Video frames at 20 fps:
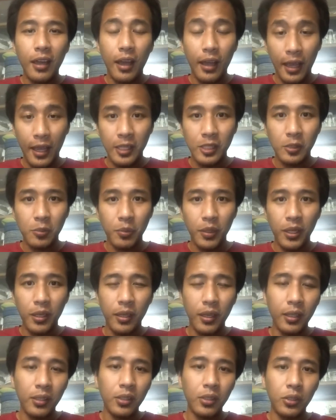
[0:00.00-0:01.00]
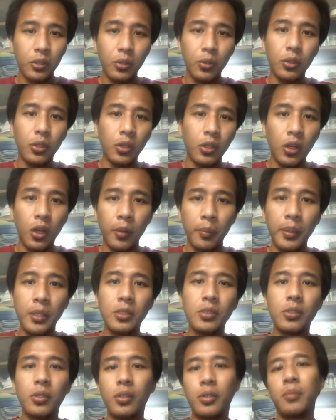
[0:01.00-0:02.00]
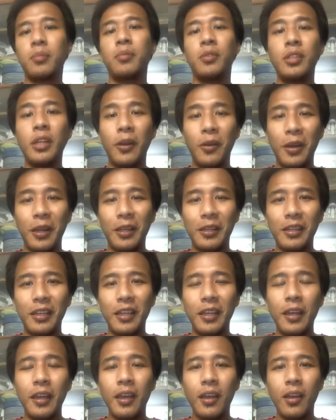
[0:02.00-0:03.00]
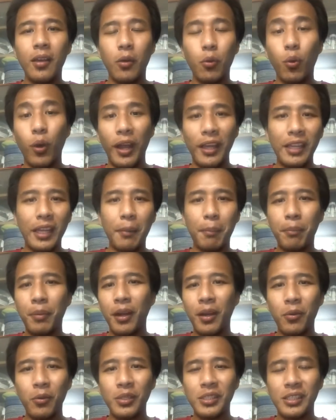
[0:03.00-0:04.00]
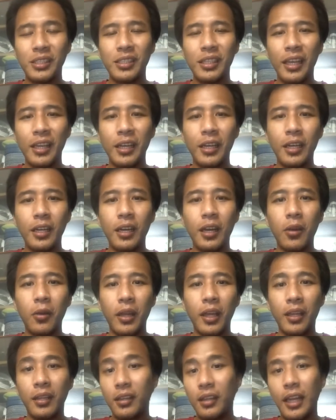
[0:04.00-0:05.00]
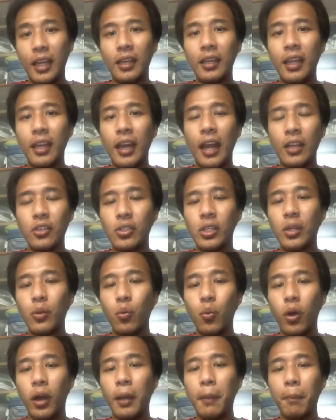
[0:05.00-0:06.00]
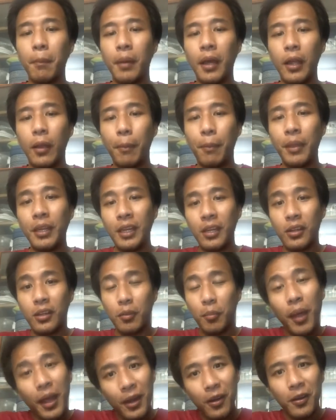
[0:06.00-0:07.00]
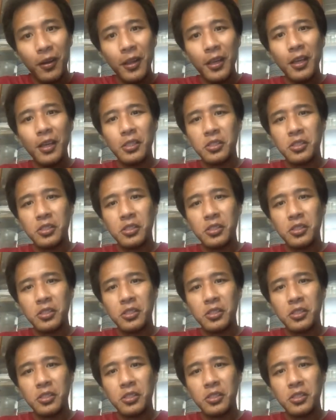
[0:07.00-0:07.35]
asked me either through the comments or directly why that part was edited out and that they'd actually want my opinion on the matter.